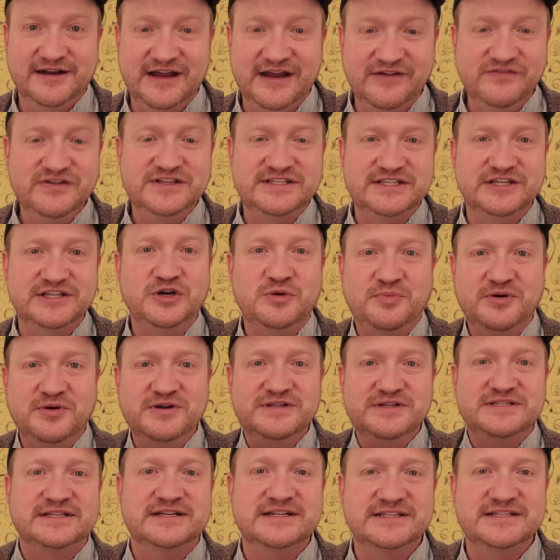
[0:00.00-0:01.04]
Every single
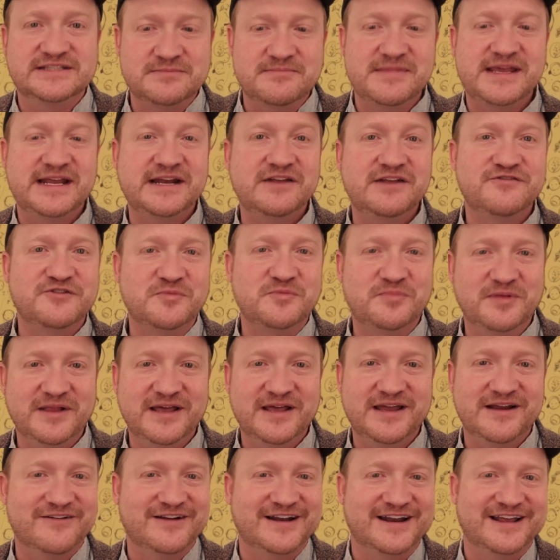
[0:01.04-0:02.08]
person is a meaningful
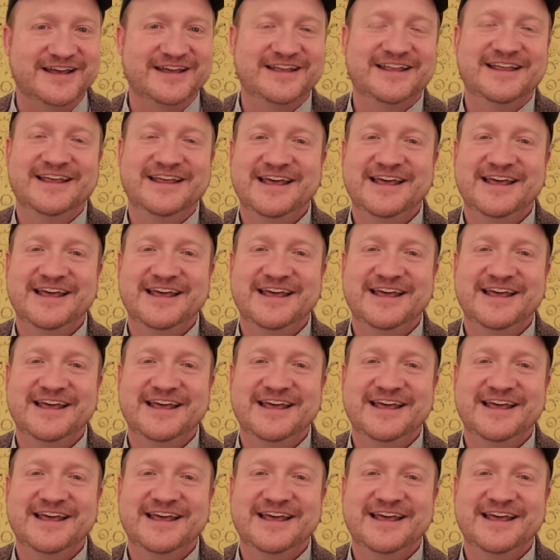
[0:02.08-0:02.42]
player in it.